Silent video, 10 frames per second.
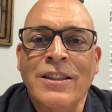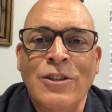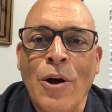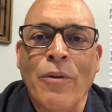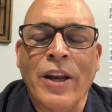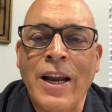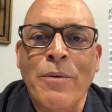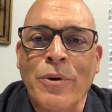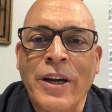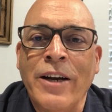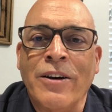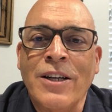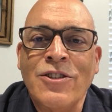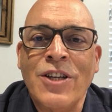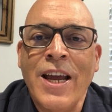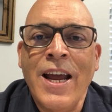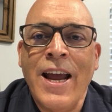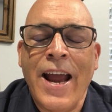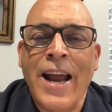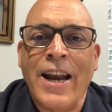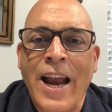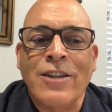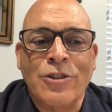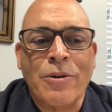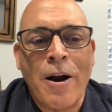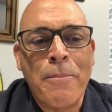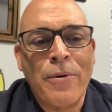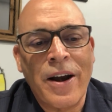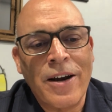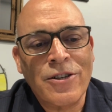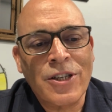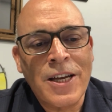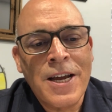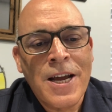know that he will hear us and answer our prayers.